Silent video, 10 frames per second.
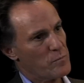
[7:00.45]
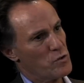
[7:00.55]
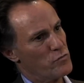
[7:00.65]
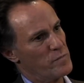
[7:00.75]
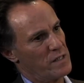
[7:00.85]
the
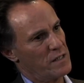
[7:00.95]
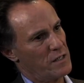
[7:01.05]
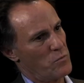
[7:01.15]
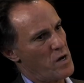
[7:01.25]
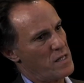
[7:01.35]
movement in
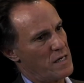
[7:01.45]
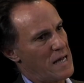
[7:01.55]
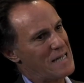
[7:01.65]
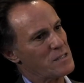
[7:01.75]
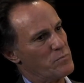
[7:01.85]
a way that it
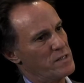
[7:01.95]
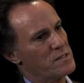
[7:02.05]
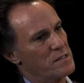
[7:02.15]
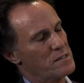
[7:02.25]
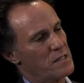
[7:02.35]
hasn't been
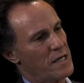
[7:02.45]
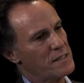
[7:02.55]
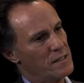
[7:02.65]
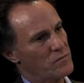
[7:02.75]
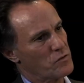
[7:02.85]
since the
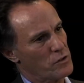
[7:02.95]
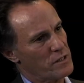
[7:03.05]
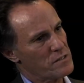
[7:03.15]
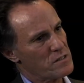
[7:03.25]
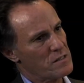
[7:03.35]

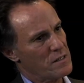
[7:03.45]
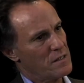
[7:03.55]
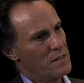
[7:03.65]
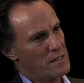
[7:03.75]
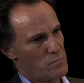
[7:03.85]
1930s,
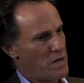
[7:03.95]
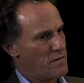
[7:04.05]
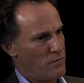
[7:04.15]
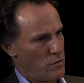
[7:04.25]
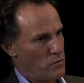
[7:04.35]
is my
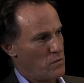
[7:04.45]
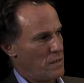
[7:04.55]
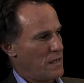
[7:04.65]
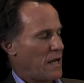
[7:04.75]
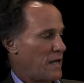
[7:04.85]
view.
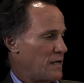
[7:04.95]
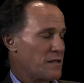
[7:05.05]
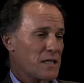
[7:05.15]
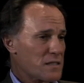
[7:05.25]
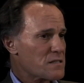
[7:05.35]
And I
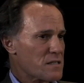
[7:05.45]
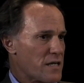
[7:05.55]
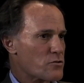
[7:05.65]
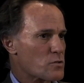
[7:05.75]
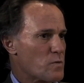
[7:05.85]
think it's a
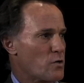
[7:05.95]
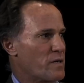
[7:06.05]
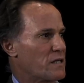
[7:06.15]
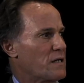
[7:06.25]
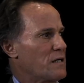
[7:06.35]
dangerous
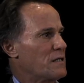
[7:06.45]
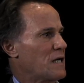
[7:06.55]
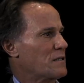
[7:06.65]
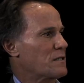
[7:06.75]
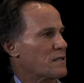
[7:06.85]
moment.
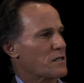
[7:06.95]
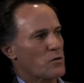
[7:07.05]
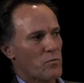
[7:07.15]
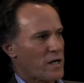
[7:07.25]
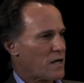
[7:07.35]
Not that they're going
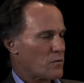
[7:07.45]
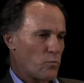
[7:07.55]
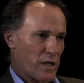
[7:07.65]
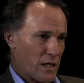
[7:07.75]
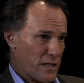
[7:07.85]
to run out and
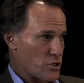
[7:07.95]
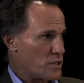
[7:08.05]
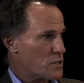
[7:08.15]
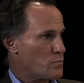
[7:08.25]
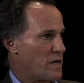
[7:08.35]
win
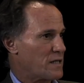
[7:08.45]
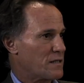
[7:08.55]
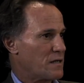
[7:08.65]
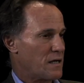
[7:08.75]
elections, but